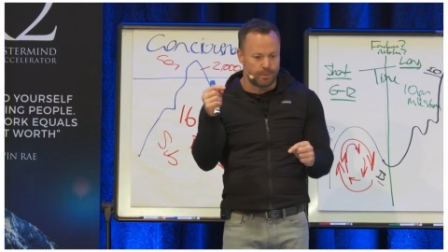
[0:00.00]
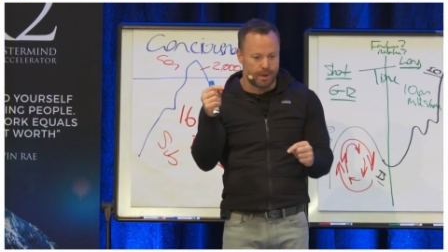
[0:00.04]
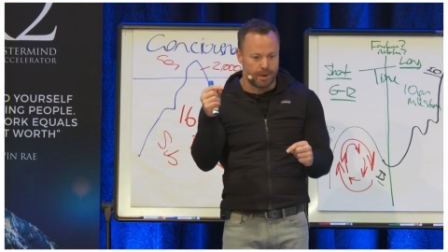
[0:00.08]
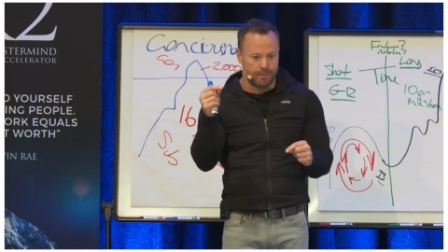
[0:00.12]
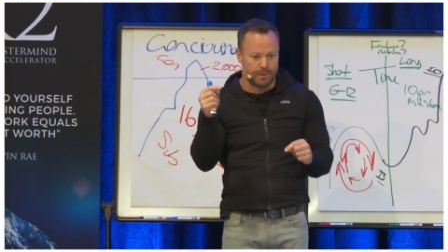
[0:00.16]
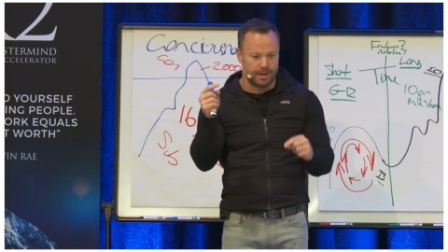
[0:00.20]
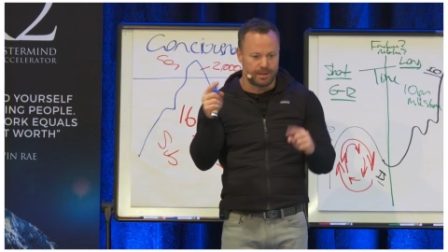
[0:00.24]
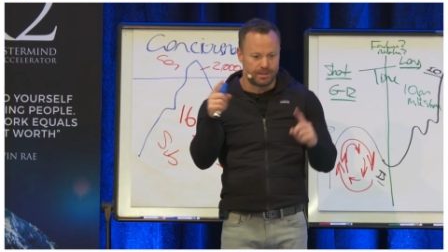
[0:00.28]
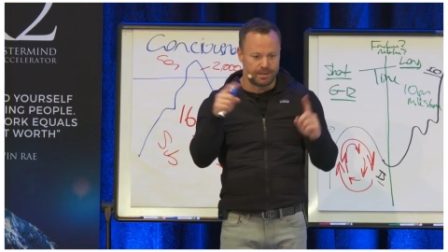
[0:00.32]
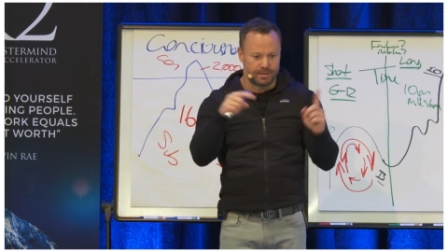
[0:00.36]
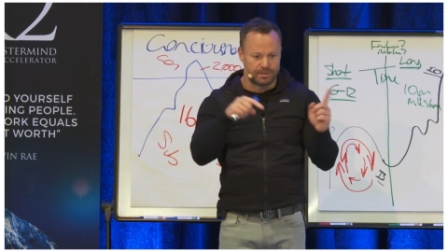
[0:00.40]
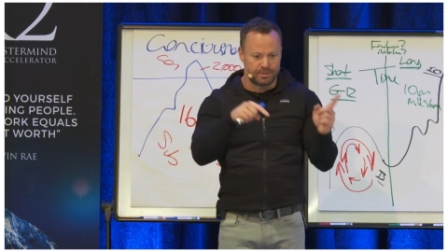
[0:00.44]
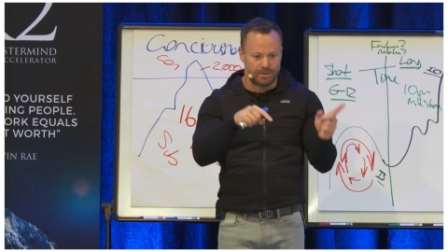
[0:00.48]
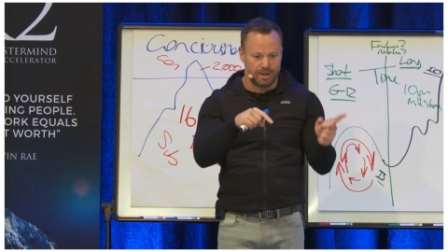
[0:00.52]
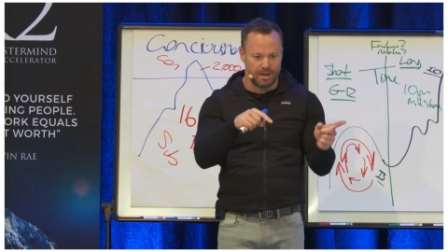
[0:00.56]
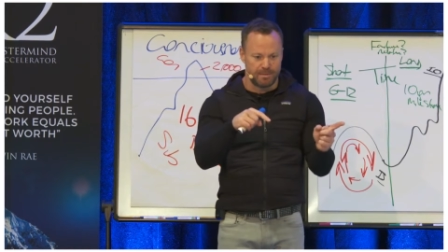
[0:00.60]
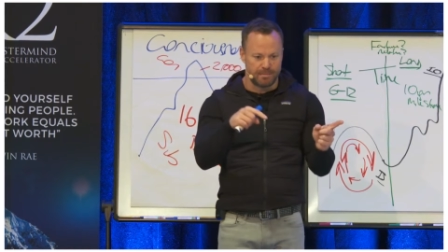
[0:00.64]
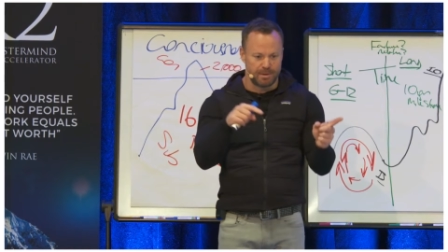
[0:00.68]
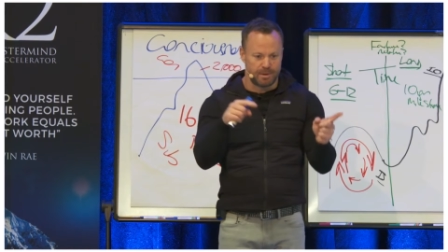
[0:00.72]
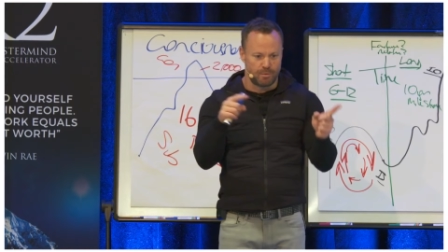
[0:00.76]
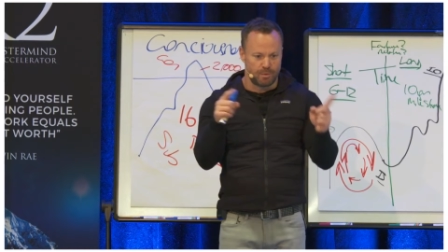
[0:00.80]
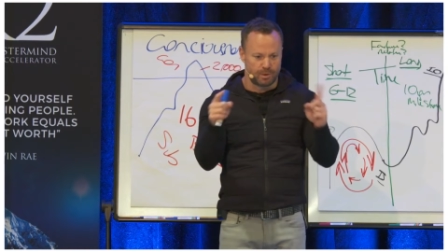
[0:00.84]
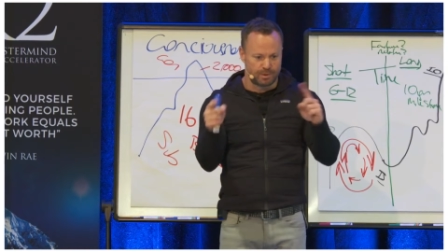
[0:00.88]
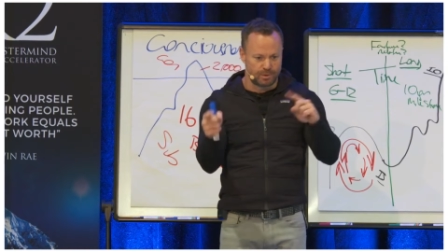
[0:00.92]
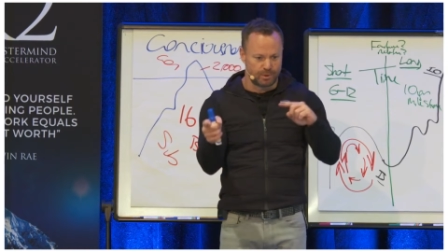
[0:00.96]
where we
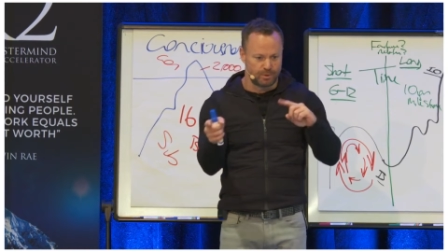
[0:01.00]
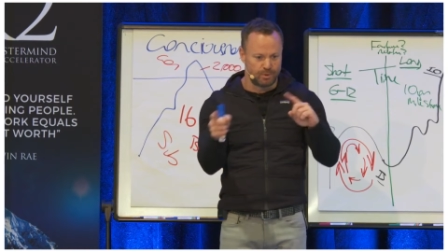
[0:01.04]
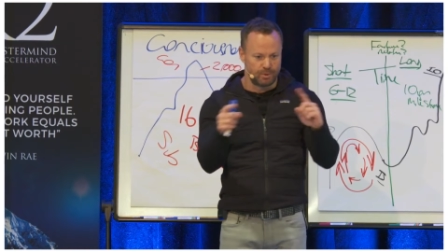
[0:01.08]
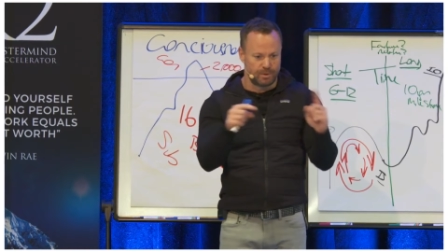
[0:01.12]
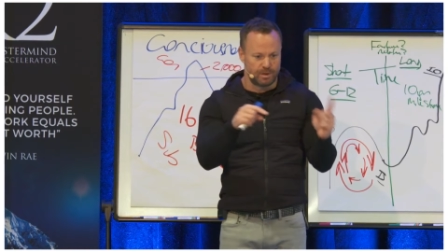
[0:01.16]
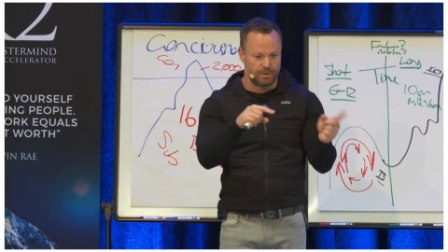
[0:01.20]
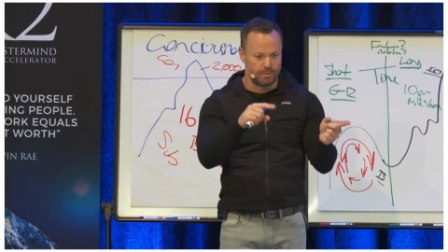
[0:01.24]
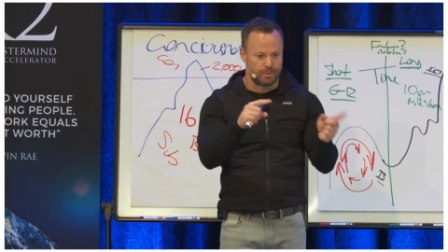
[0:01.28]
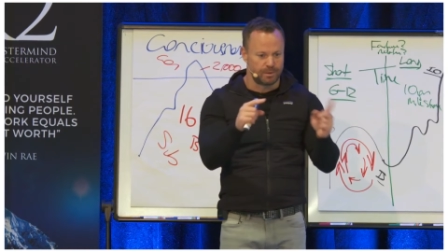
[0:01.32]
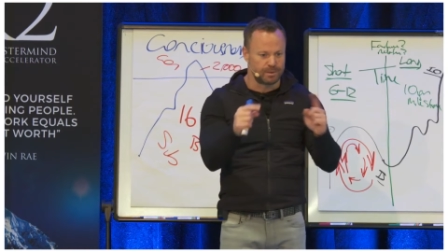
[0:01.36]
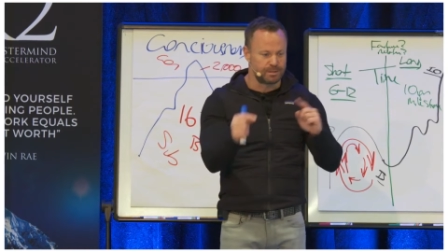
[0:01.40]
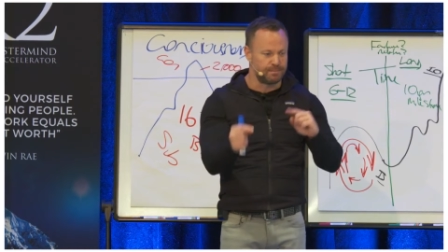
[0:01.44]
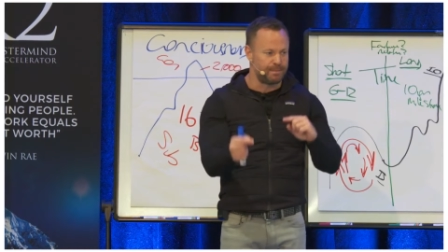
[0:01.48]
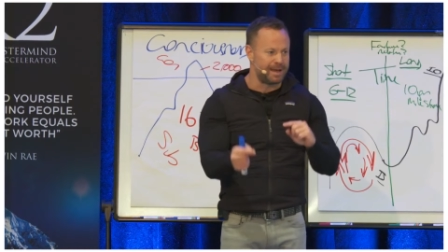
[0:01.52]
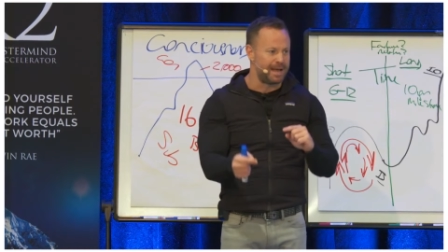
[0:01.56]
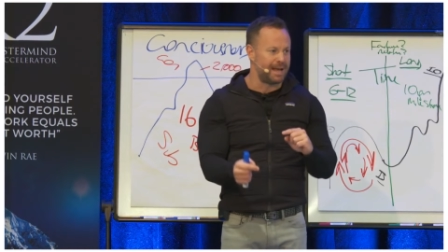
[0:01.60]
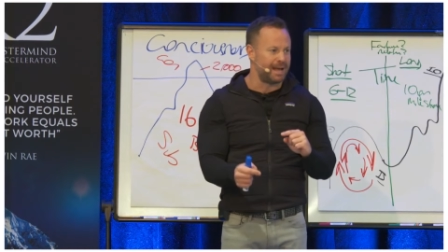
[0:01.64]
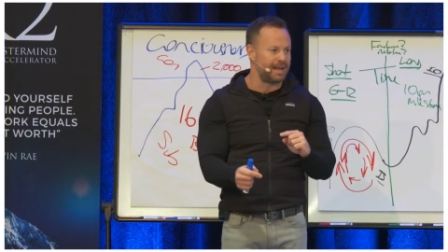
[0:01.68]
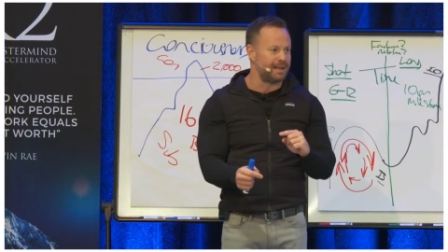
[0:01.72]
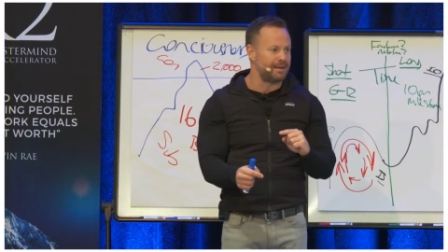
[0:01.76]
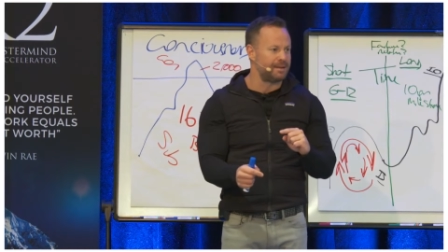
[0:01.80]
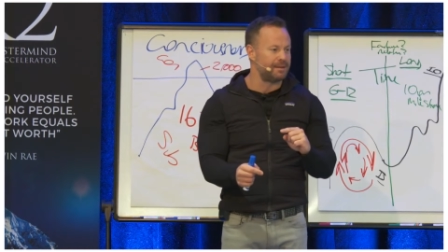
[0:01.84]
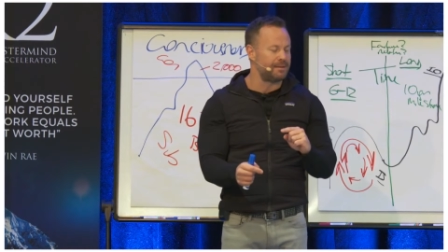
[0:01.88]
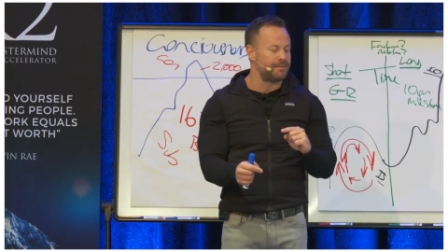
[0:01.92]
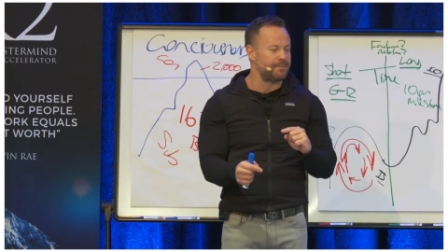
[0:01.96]
determine what's good and what's
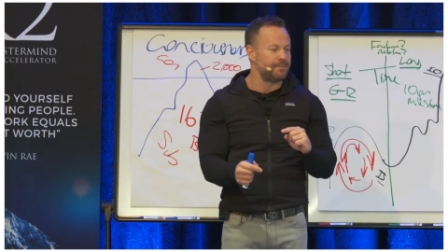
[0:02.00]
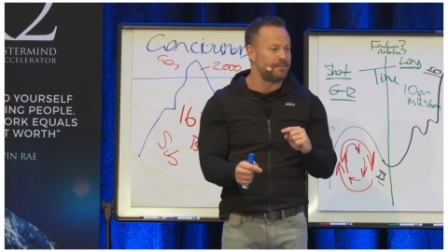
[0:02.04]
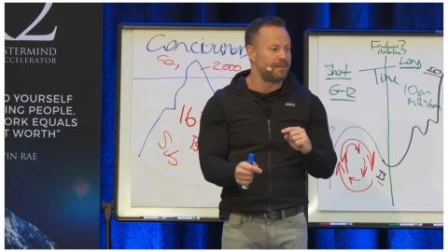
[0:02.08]
bad.